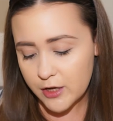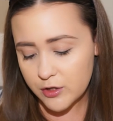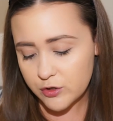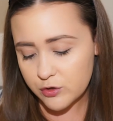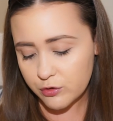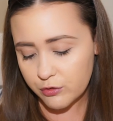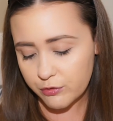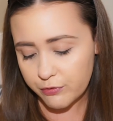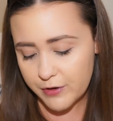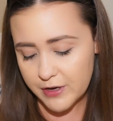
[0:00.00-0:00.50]

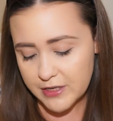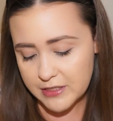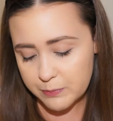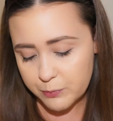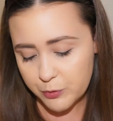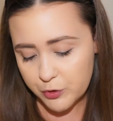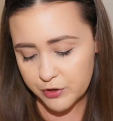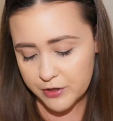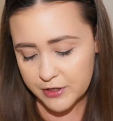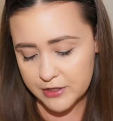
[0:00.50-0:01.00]
Too Faced
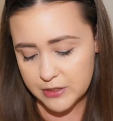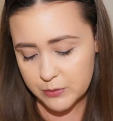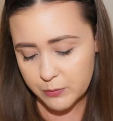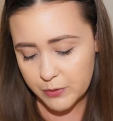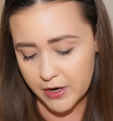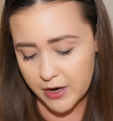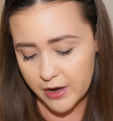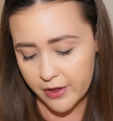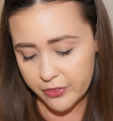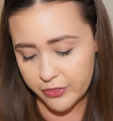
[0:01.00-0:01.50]
Born This
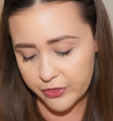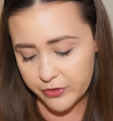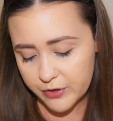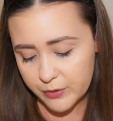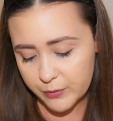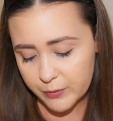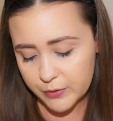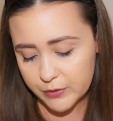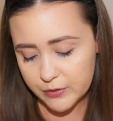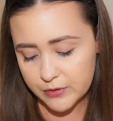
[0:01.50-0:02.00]
Way
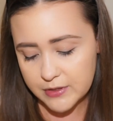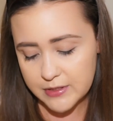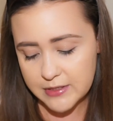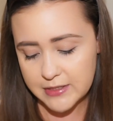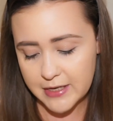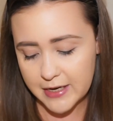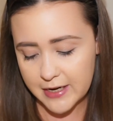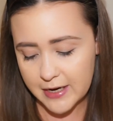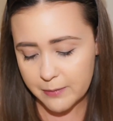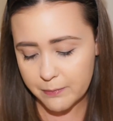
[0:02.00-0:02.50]
Ethereal
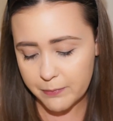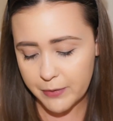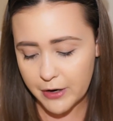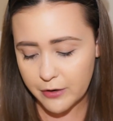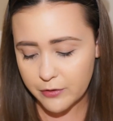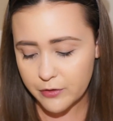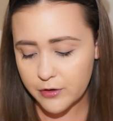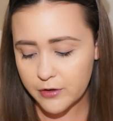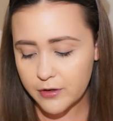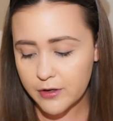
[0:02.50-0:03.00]
Setting
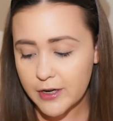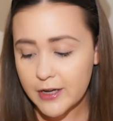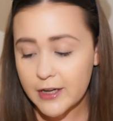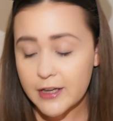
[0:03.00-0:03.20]
Powder.